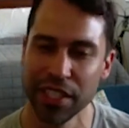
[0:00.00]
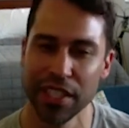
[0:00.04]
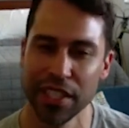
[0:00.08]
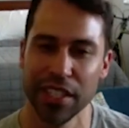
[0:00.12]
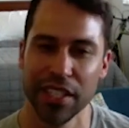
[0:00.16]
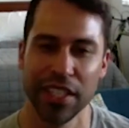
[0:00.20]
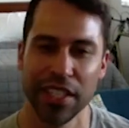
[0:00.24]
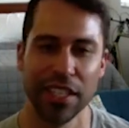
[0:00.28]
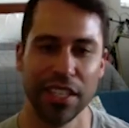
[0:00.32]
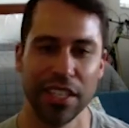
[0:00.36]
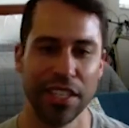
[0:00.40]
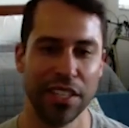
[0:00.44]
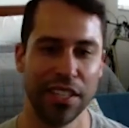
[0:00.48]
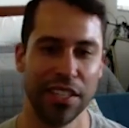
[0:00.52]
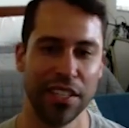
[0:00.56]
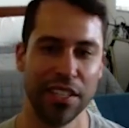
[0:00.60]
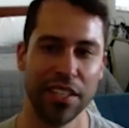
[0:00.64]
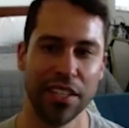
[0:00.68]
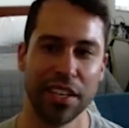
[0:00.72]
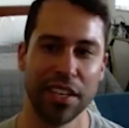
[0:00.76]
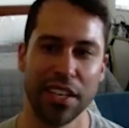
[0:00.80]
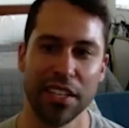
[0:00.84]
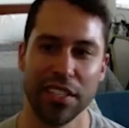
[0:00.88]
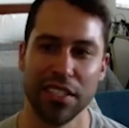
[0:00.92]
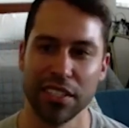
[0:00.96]
And
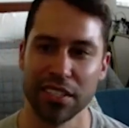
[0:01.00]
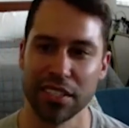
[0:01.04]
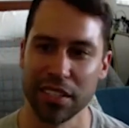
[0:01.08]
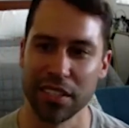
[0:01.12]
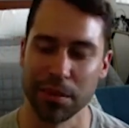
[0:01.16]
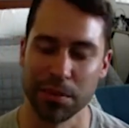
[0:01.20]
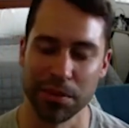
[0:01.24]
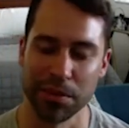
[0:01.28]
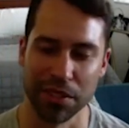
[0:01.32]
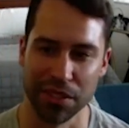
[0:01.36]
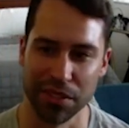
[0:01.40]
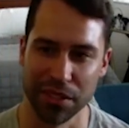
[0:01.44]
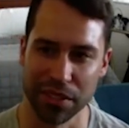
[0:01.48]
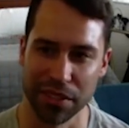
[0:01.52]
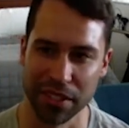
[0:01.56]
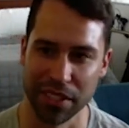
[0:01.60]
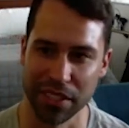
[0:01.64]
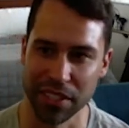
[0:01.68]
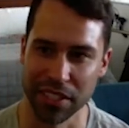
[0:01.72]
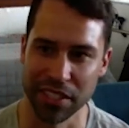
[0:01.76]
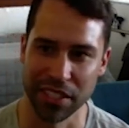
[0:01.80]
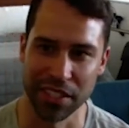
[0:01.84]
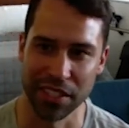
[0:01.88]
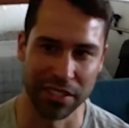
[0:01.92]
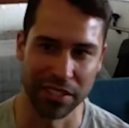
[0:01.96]
I just kept on looking at
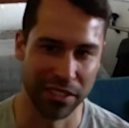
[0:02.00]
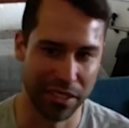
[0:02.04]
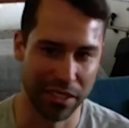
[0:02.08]
Jason.